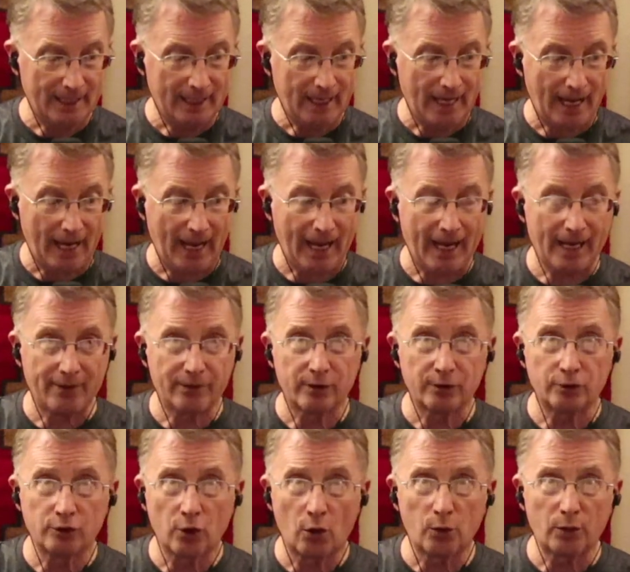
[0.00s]
and the
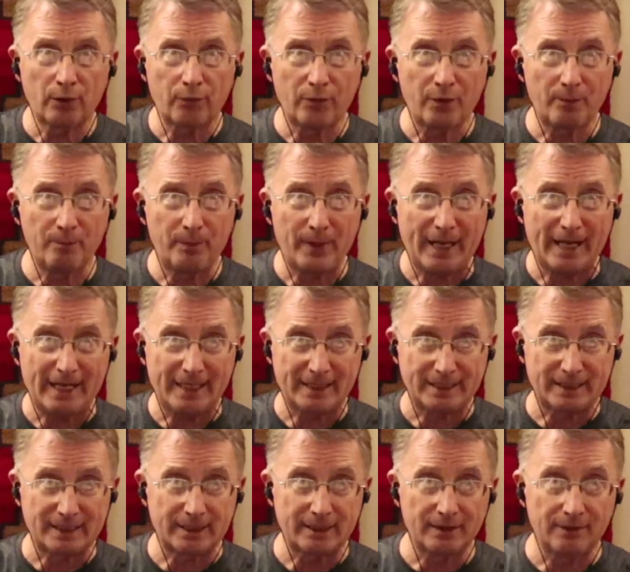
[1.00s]
note of the bass,
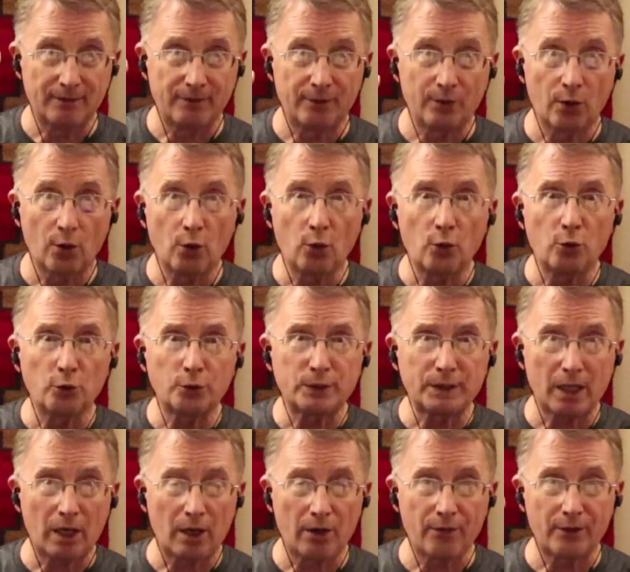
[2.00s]
those
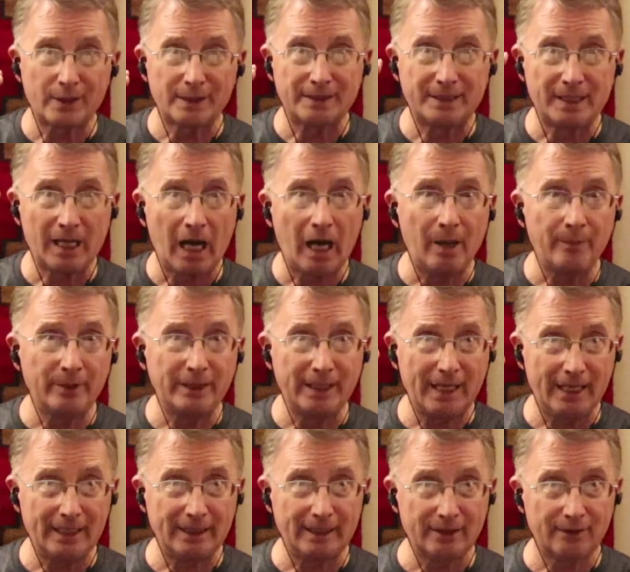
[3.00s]
are the
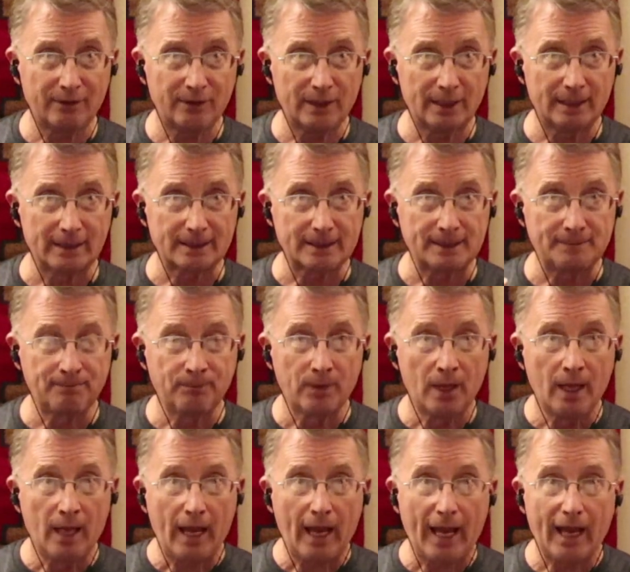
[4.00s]
dominating things.
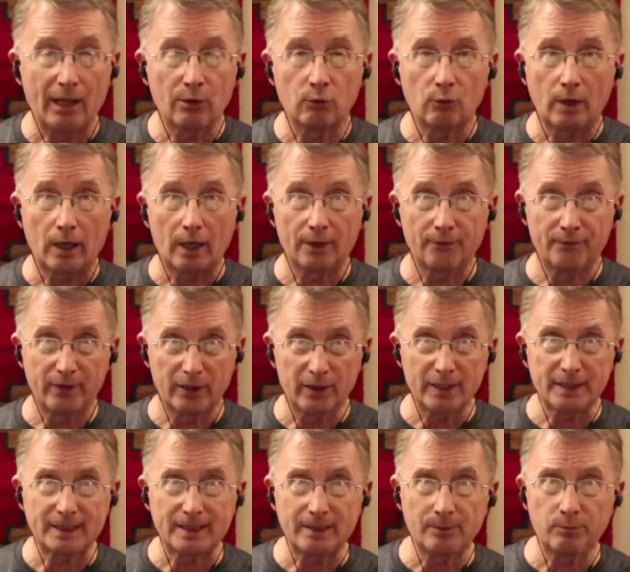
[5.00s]
And a very
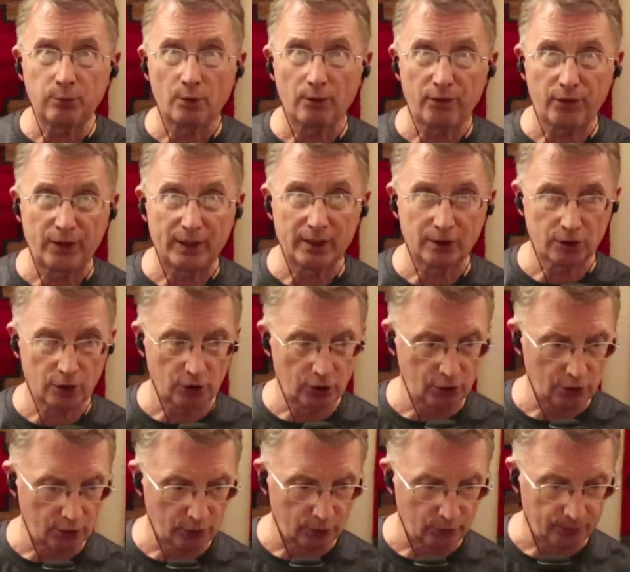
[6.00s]
simple thing to
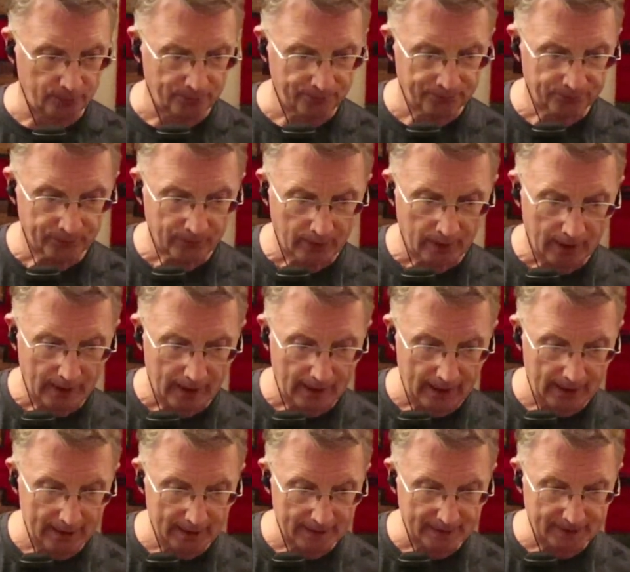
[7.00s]
do
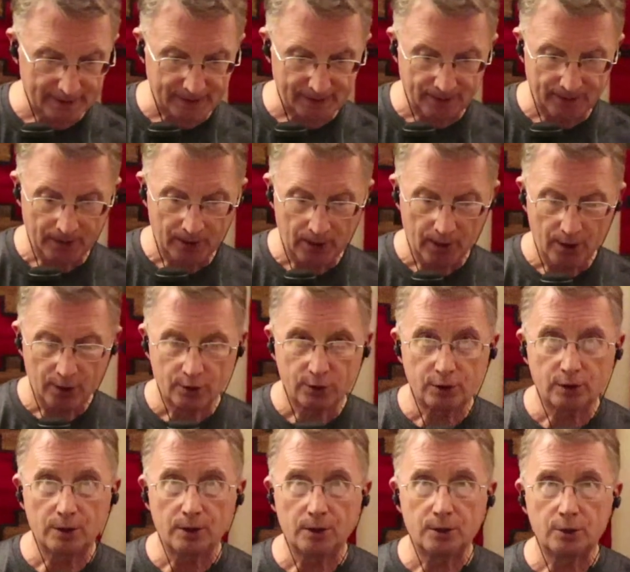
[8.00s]
is
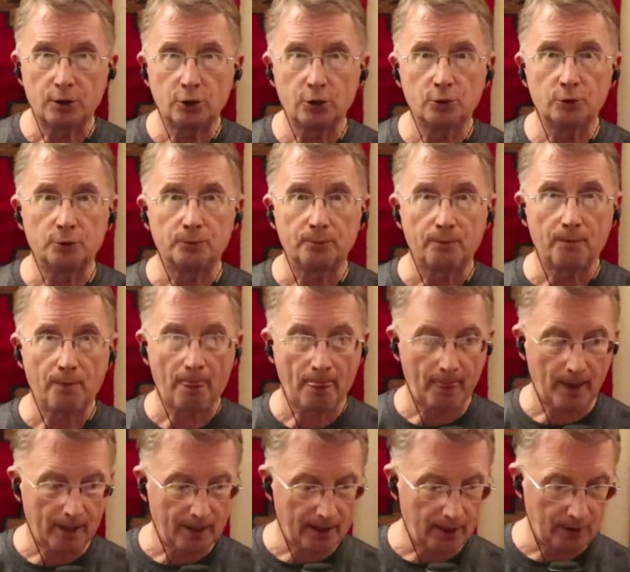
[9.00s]
to,
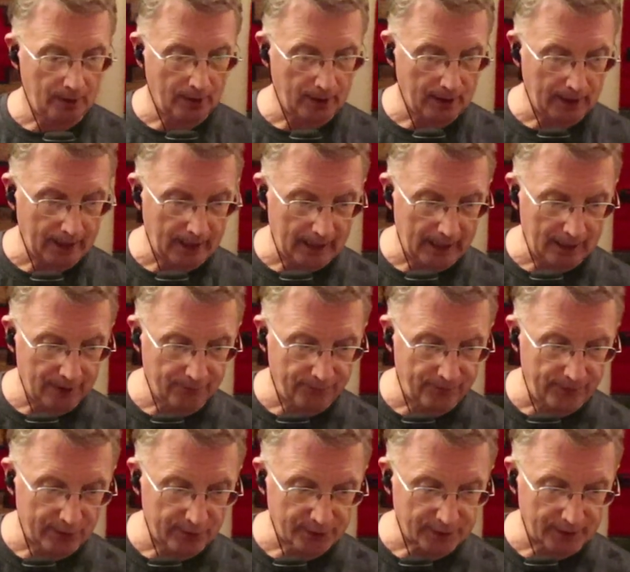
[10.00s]
if
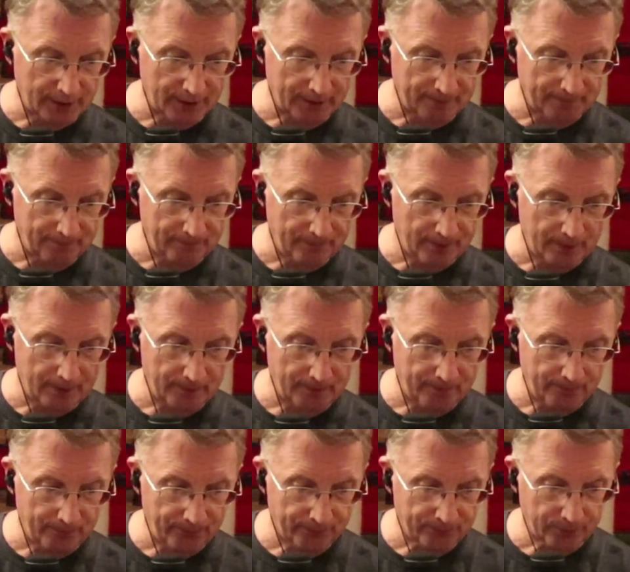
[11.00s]
there's
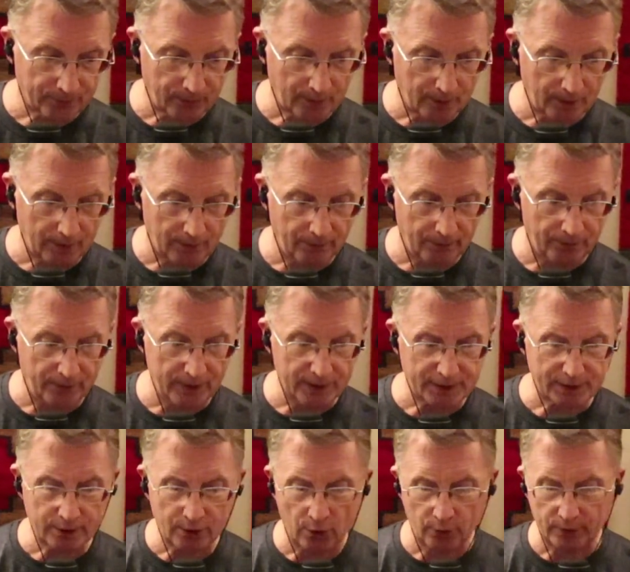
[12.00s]
this
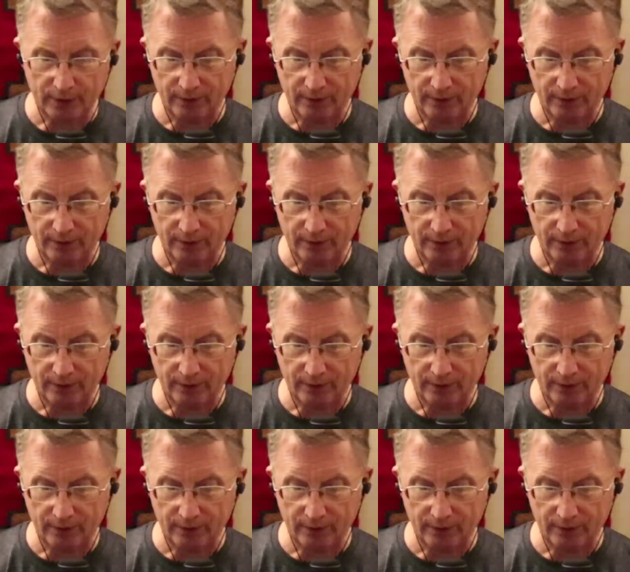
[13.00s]
note in the